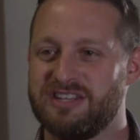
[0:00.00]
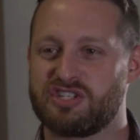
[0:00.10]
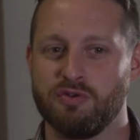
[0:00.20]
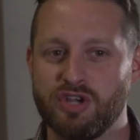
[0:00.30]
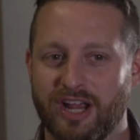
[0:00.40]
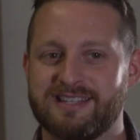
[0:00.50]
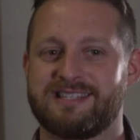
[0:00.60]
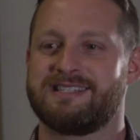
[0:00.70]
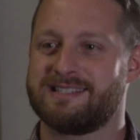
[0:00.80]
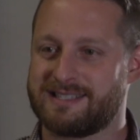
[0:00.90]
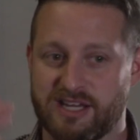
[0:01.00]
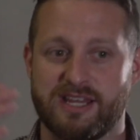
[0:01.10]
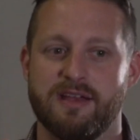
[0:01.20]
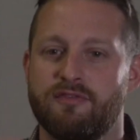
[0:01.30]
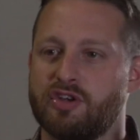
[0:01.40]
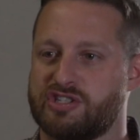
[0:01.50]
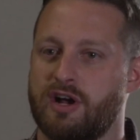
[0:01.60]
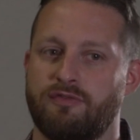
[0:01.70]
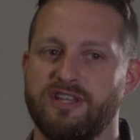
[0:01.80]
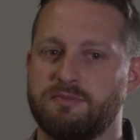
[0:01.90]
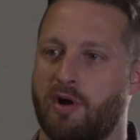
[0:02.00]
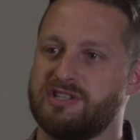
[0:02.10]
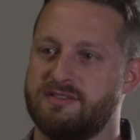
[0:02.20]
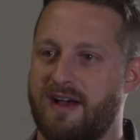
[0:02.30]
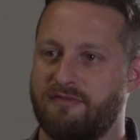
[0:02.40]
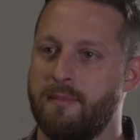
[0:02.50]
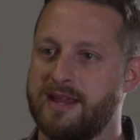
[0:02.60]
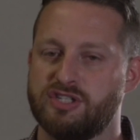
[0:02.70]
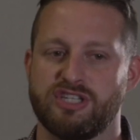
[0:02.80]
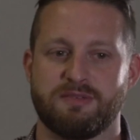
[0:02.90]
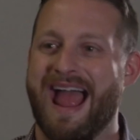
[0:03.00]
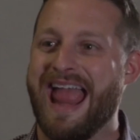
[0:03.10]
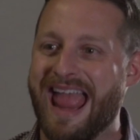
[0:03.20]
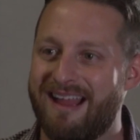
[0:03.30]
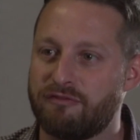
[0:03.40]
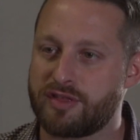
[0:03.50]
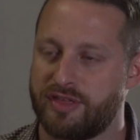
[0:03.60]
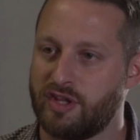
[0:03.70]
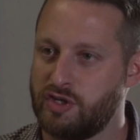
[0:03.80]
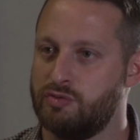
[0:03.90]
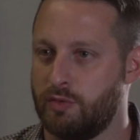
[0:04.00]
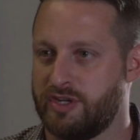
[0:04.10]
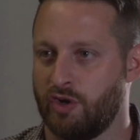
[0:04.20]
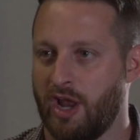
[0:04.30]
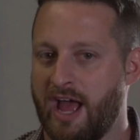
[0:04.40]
And so you're going to give yourself these positive affirmations about everything that you do in your